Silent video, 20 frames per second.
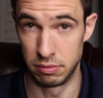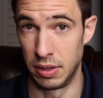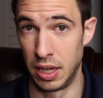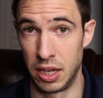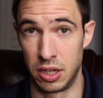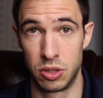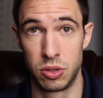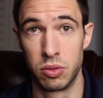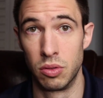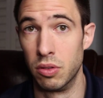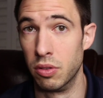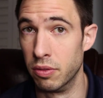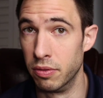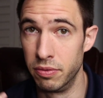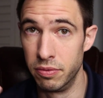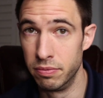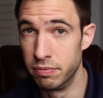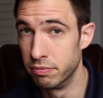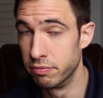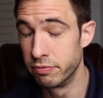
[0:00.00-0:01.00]

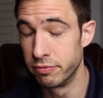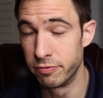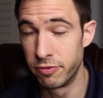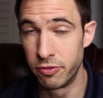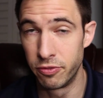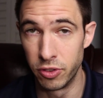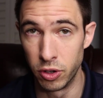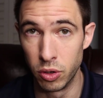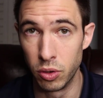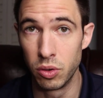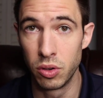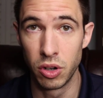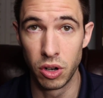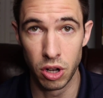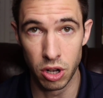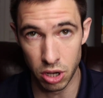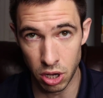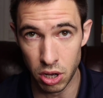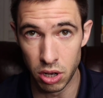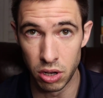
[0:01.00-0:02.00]
actual phone
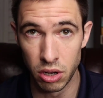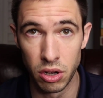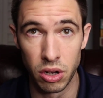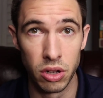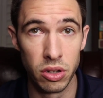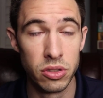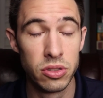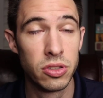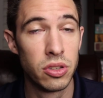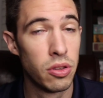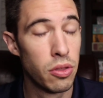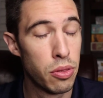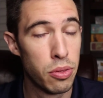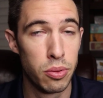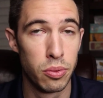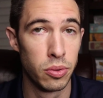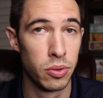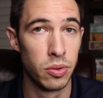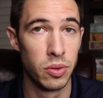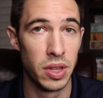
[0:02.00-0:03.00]
calls
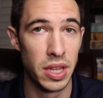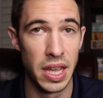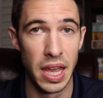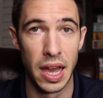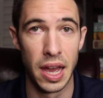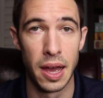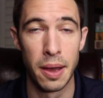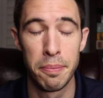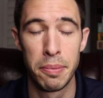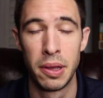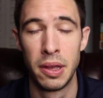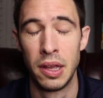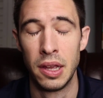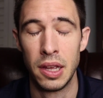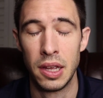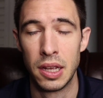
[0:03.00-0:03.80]
through the app.